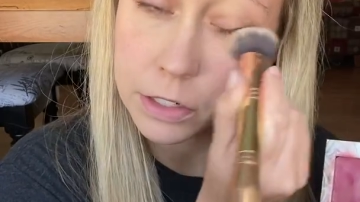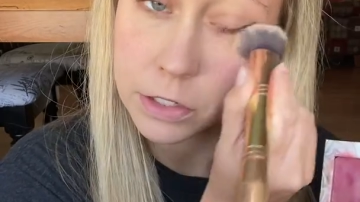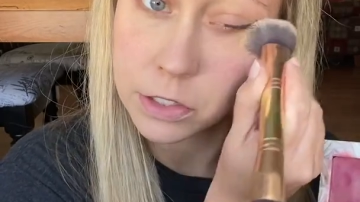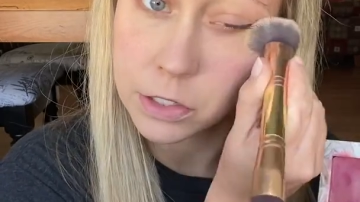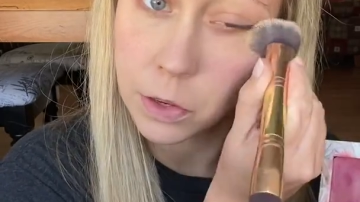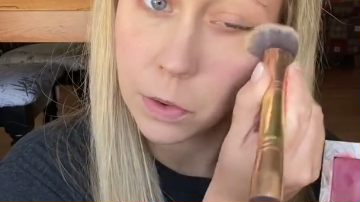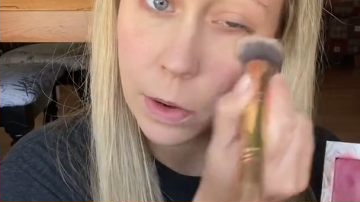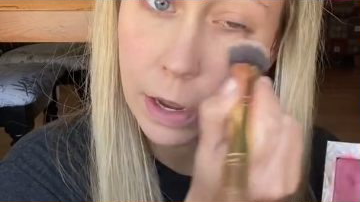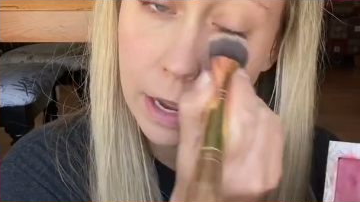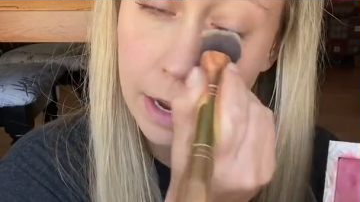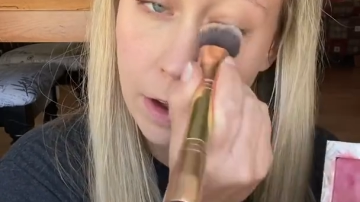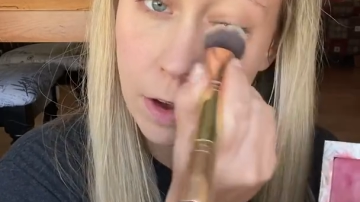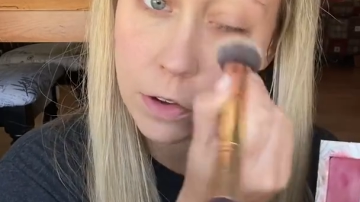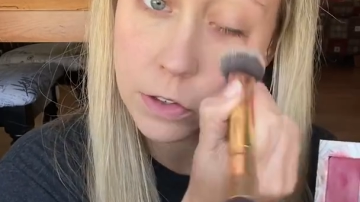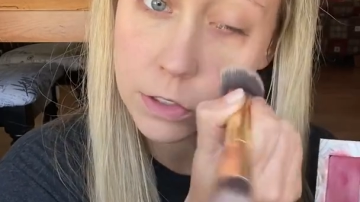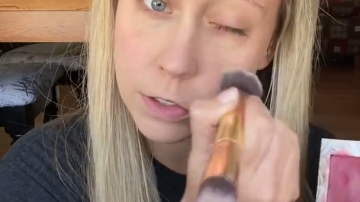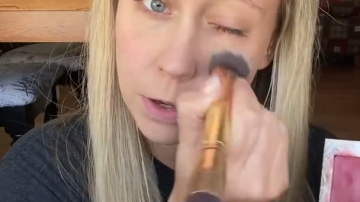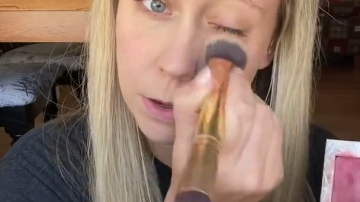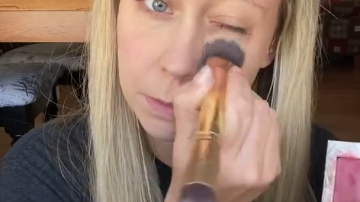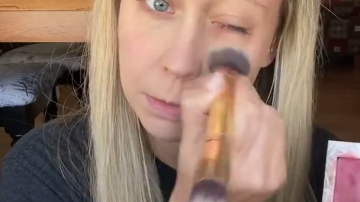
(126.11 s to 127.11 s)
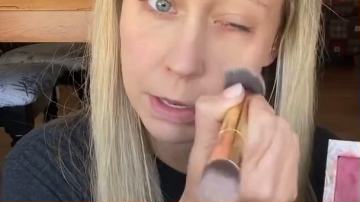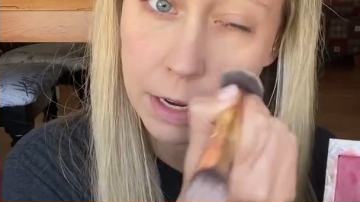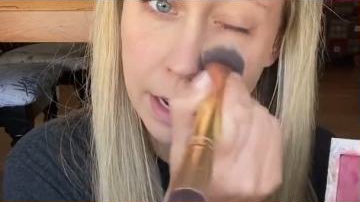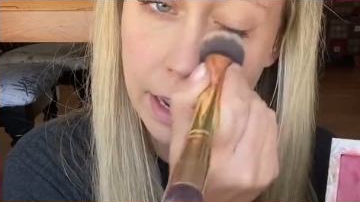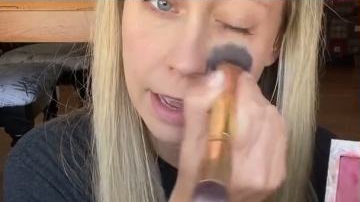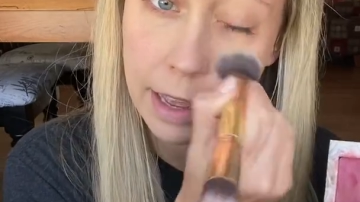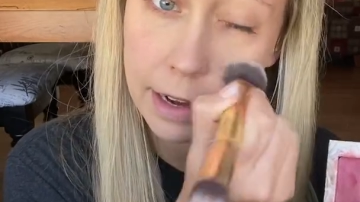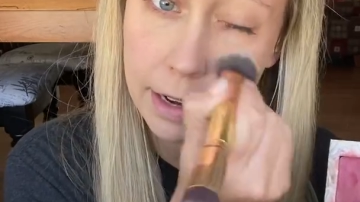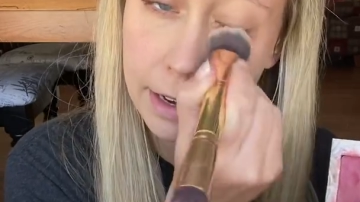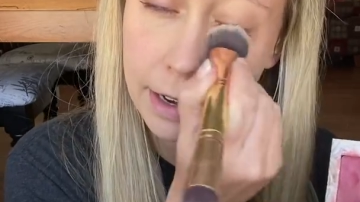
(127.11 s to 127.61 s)
So I also am gonna
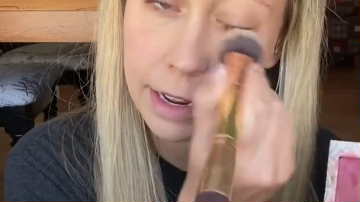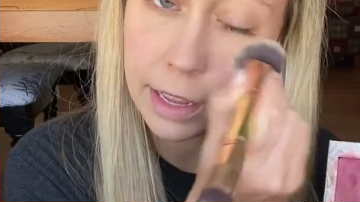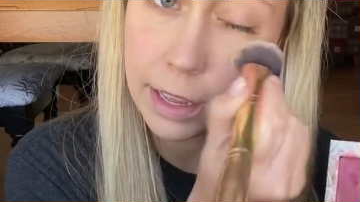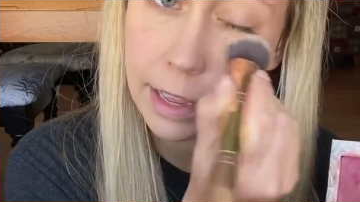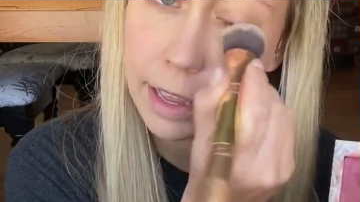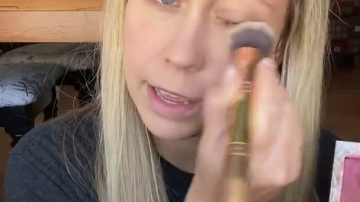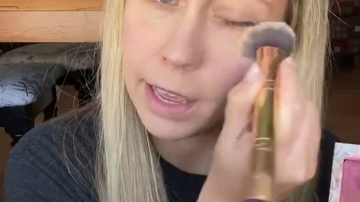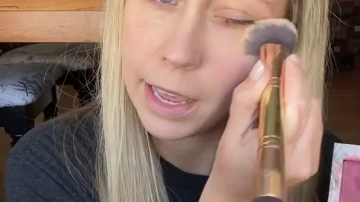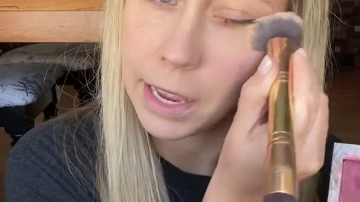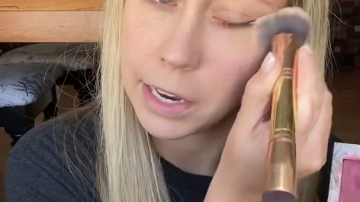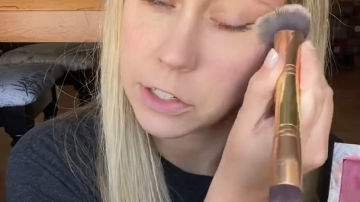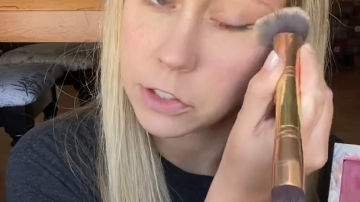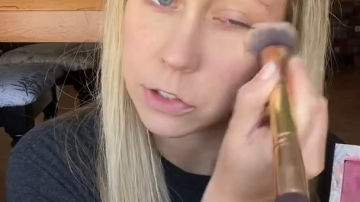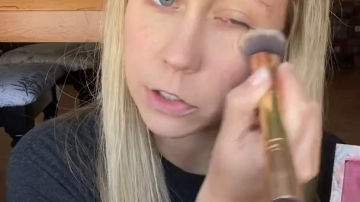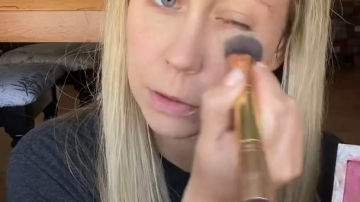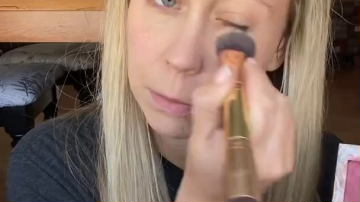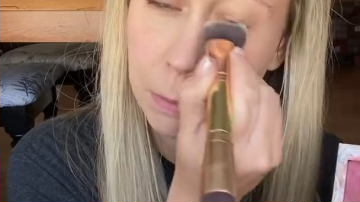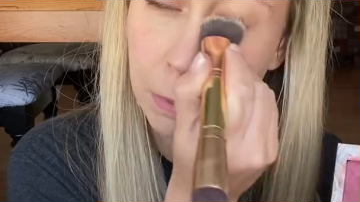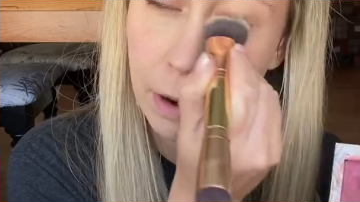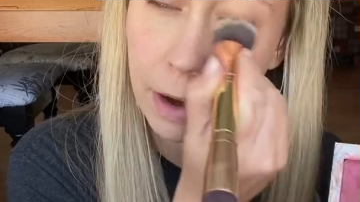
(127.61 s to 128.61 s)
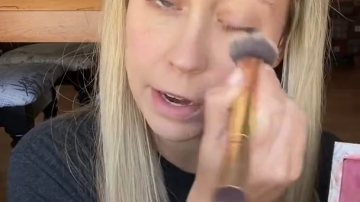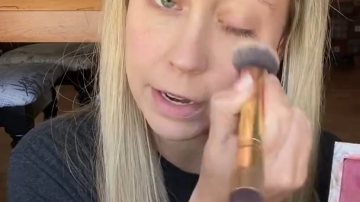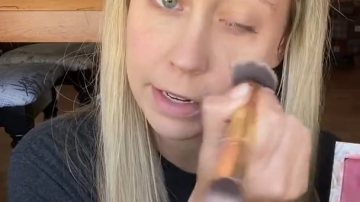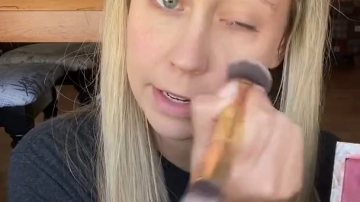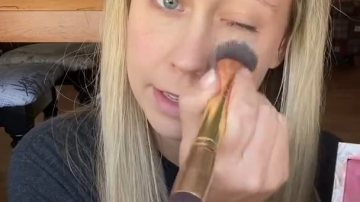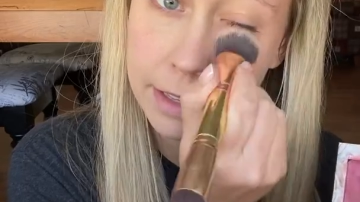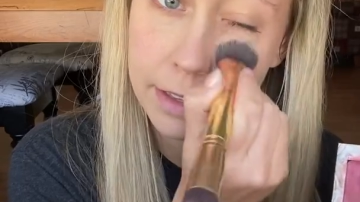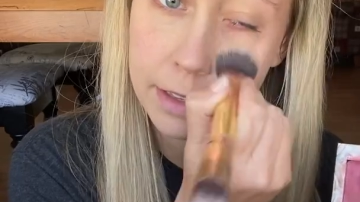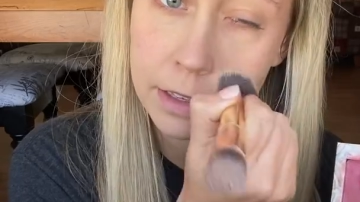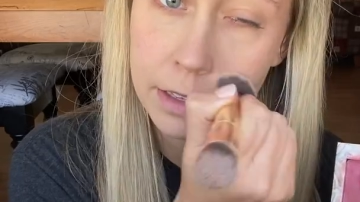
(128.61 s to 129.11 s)
add an extra
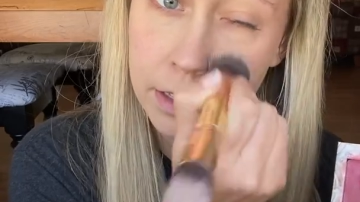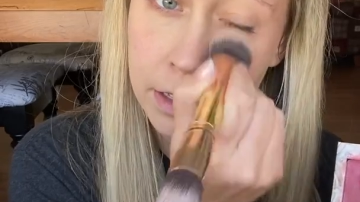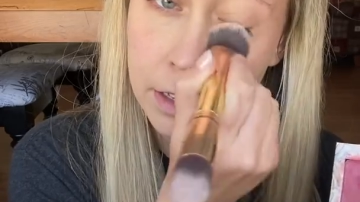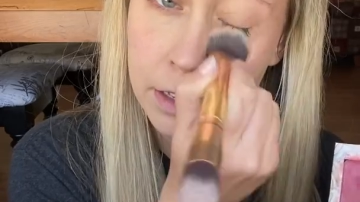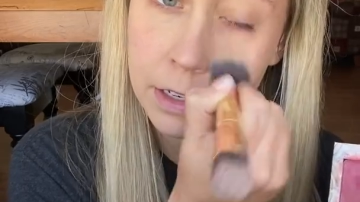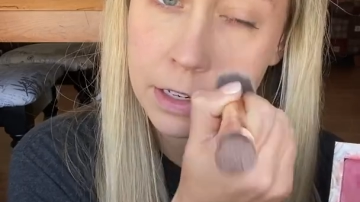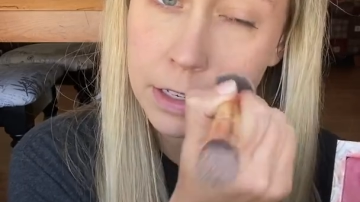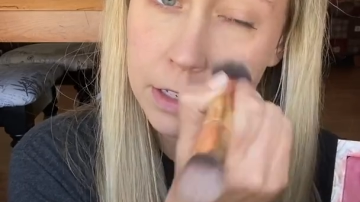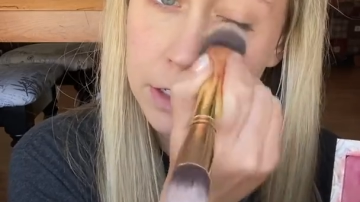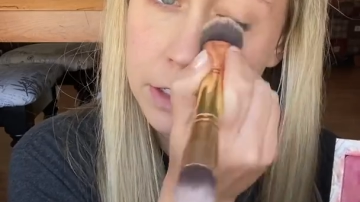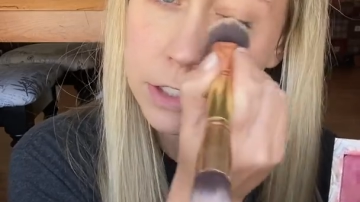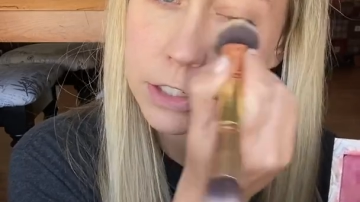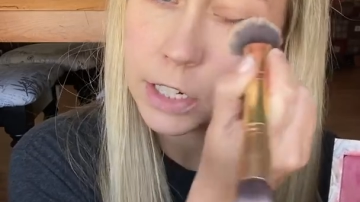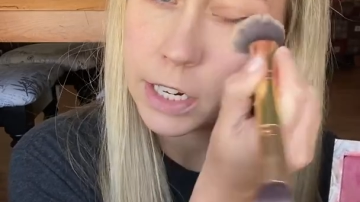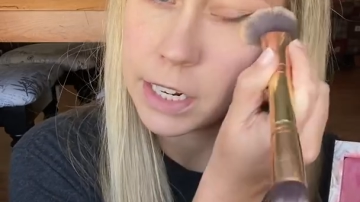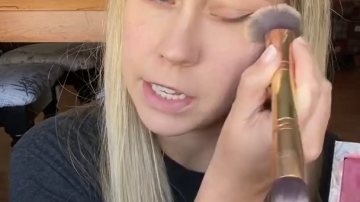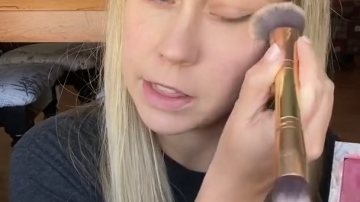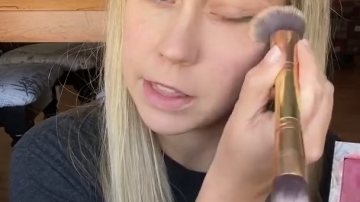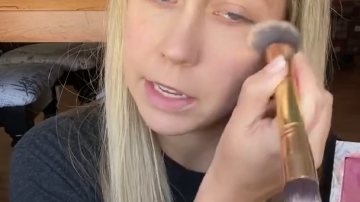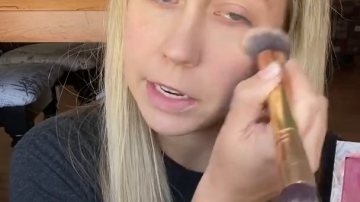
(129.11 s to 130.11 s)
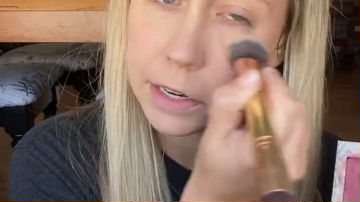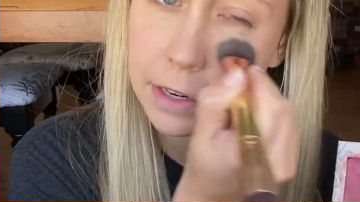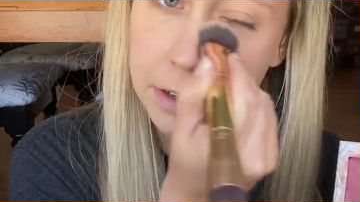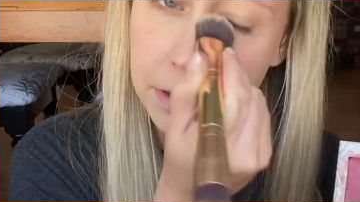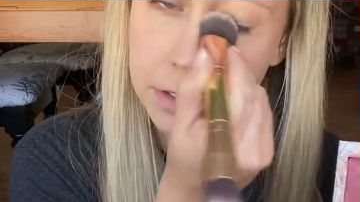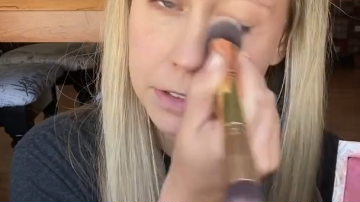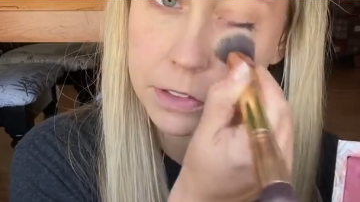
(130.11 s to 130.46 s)
brightening shade there.